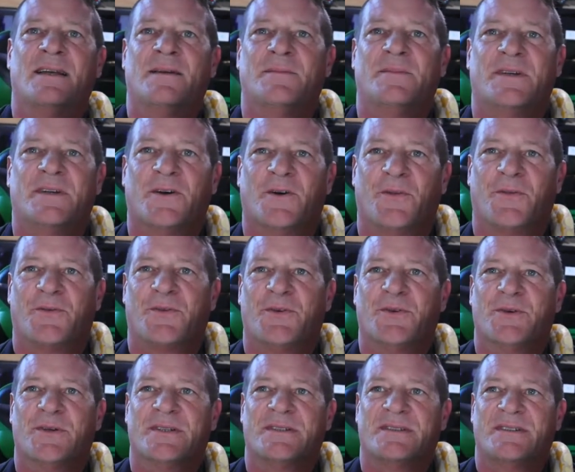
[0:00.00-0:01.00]
and go
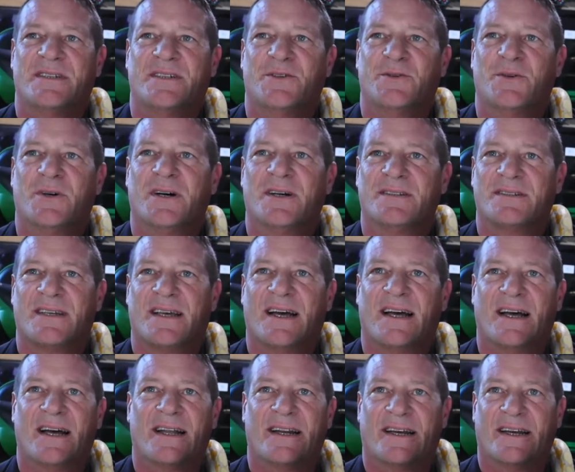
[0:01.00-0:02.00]
through and see who all's
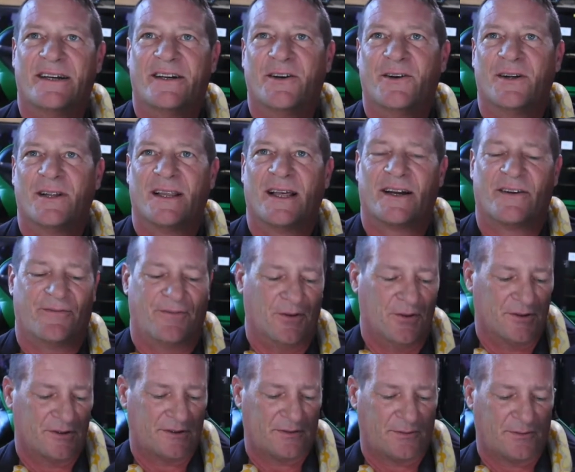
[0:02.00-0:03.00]
on. I know a lot of
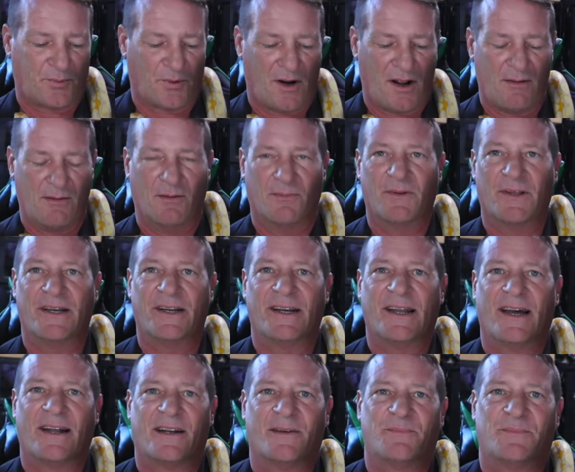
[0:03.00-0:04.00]
folks are probably
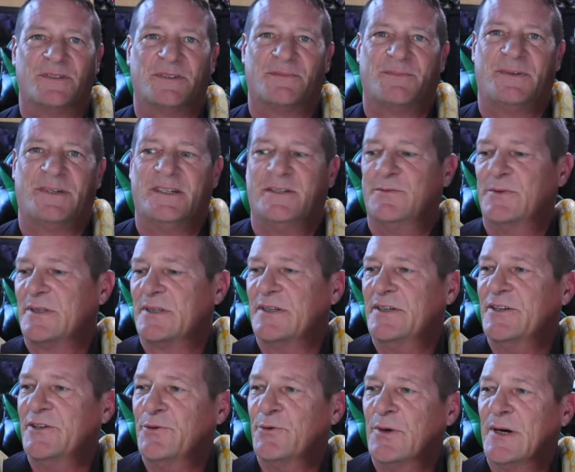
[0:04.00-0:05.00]
not up to speed with the
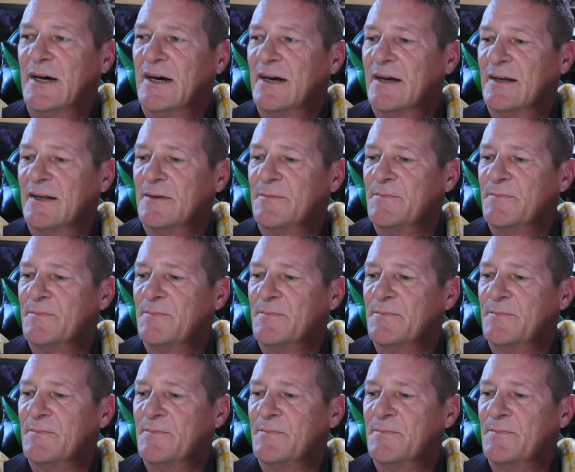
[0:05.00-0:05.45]
new. uh